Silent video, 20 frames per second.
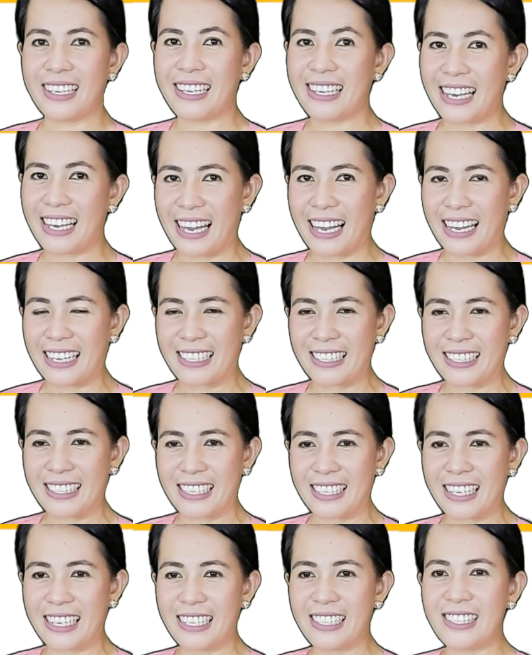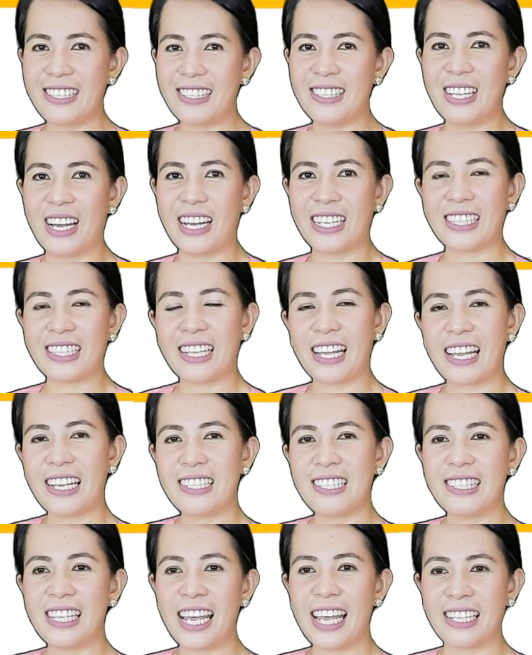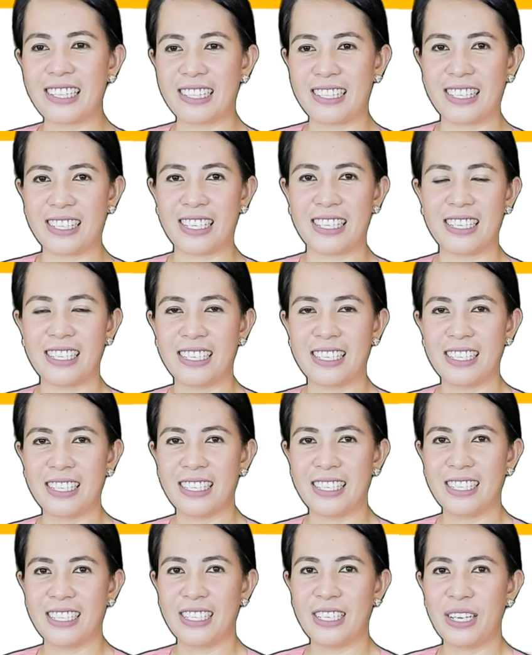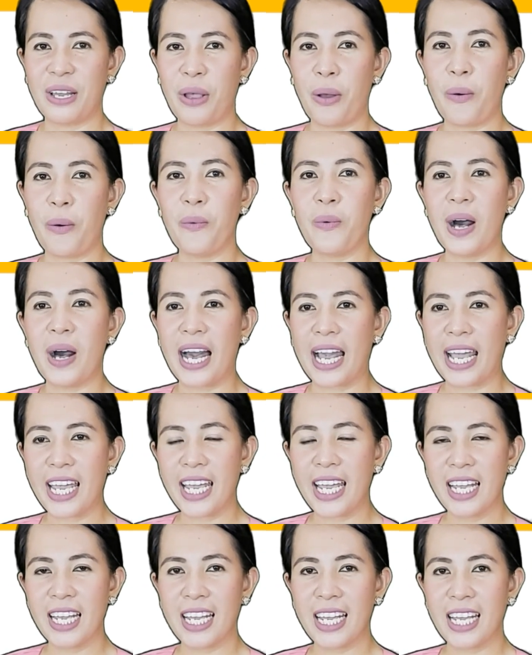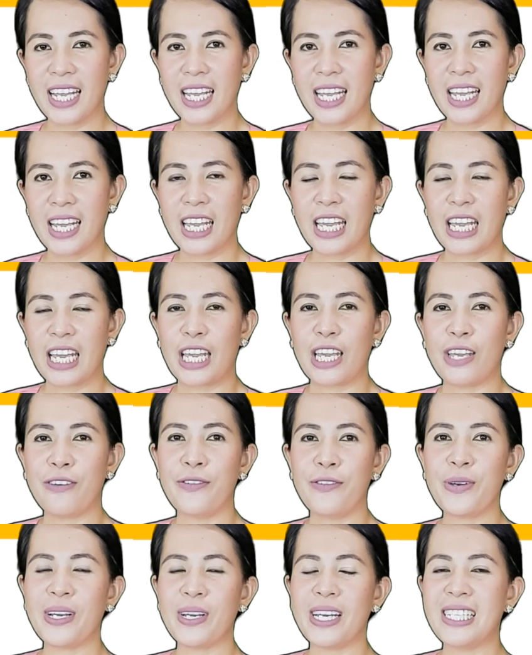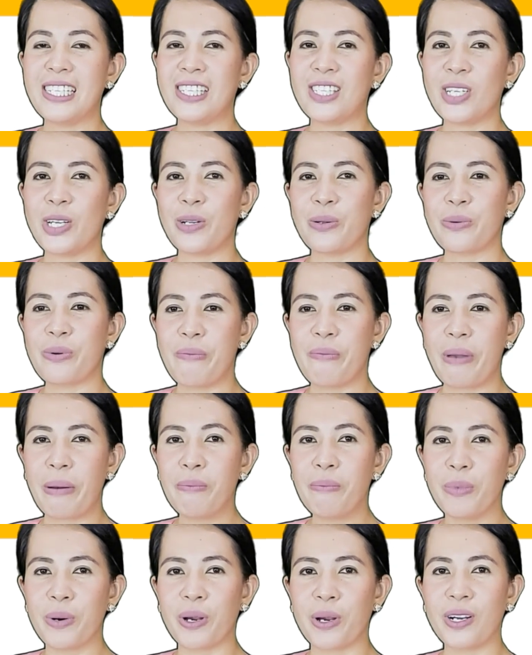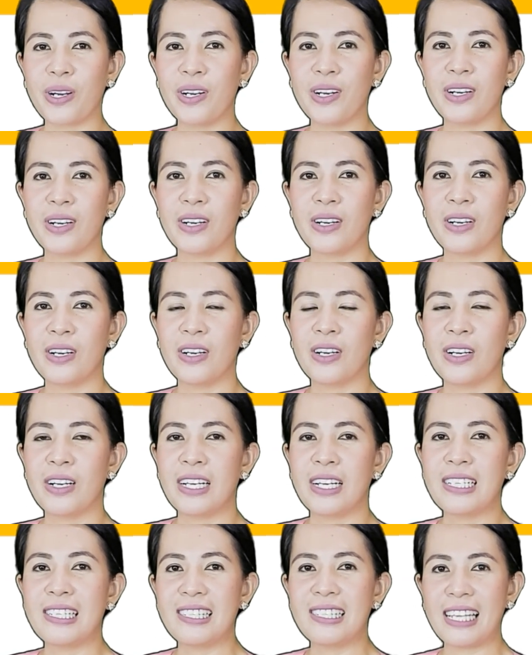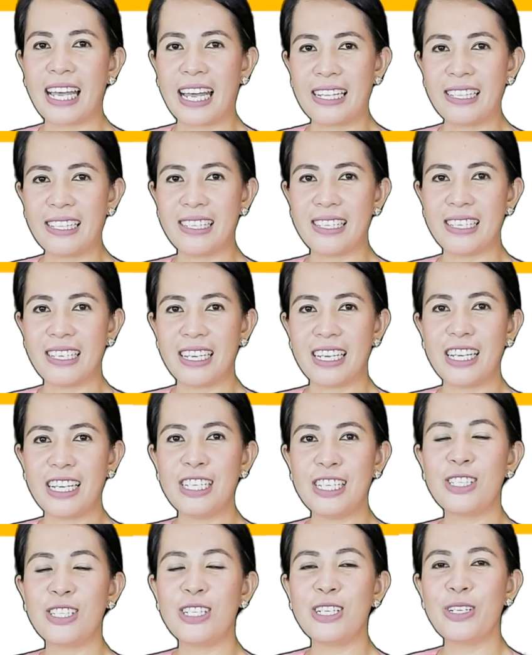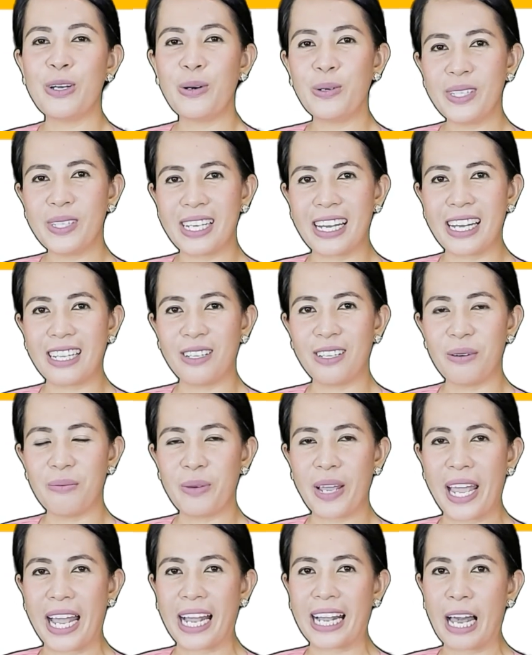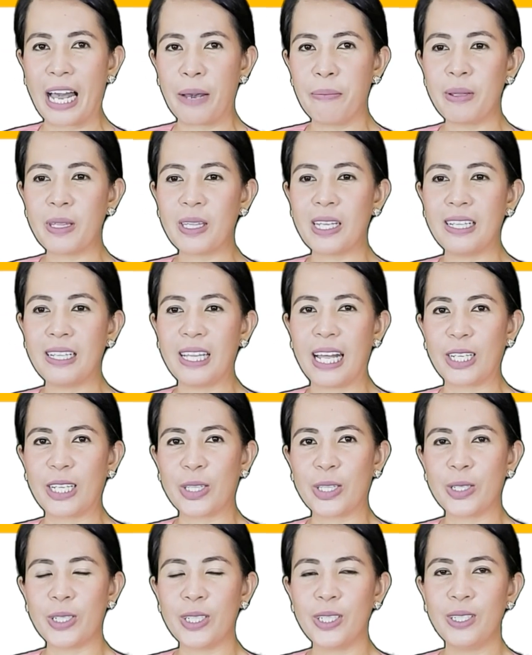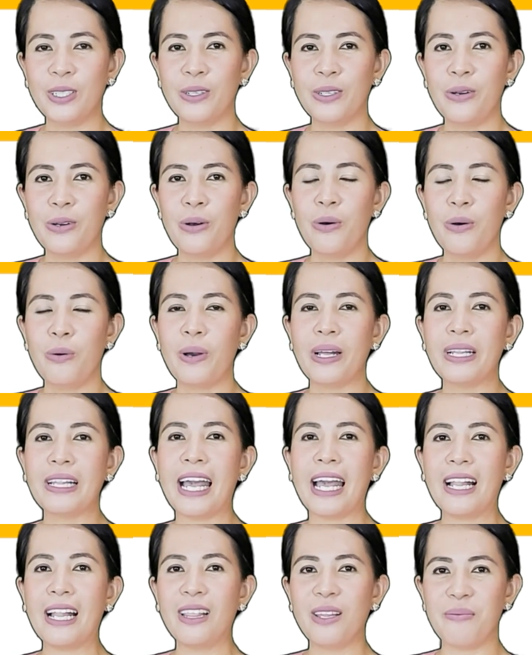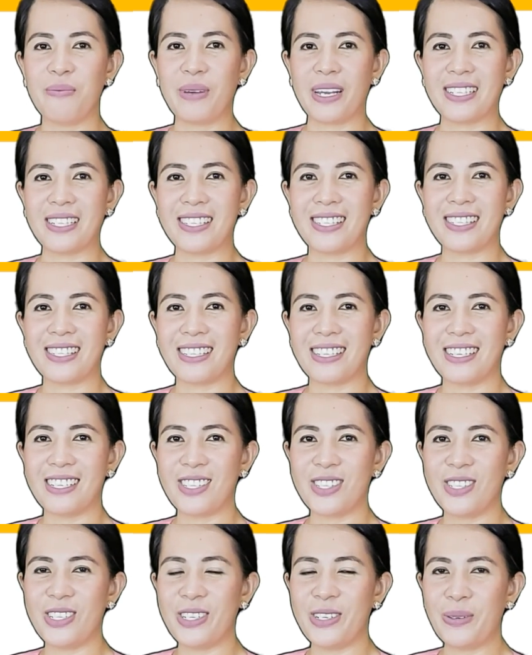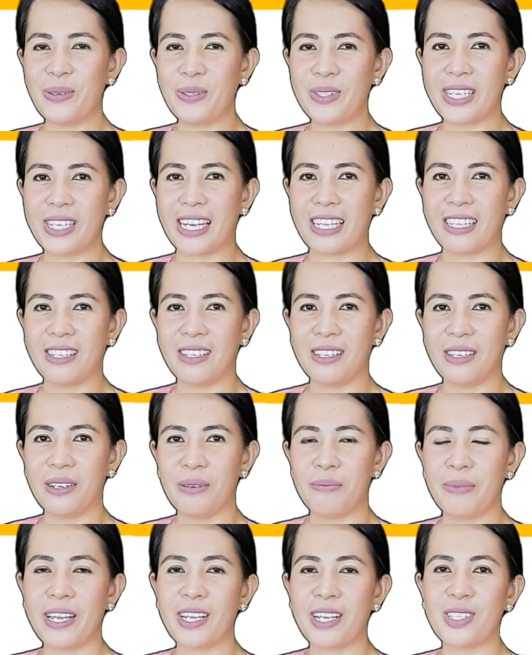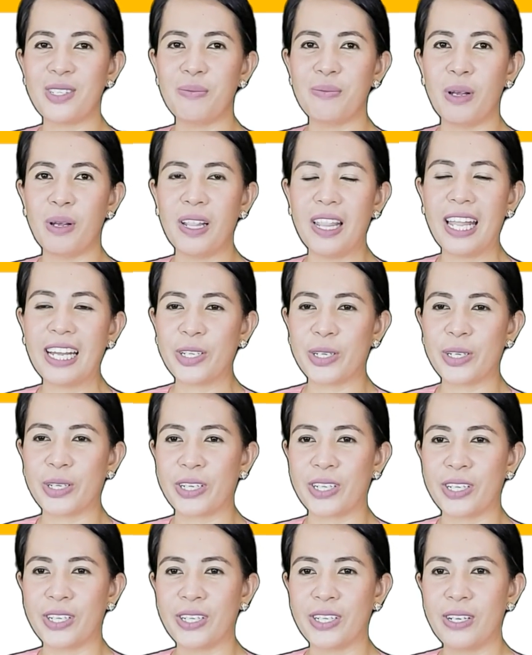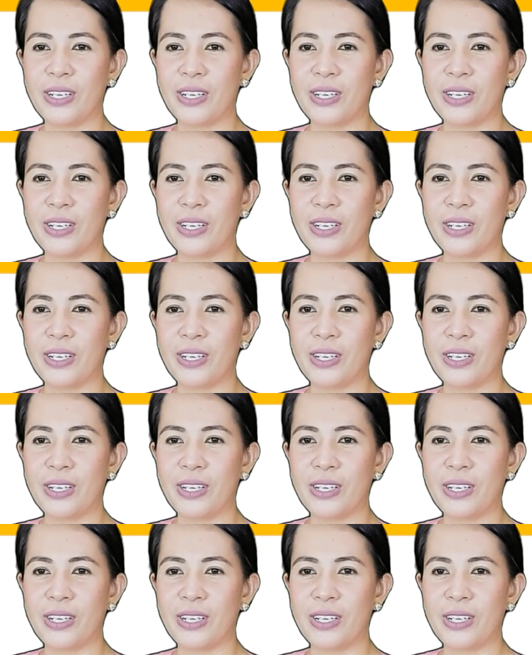Yes, it's not a set. Why? If you can still remember, set is denoted by a capital letter, while elements is denoted by a small letter.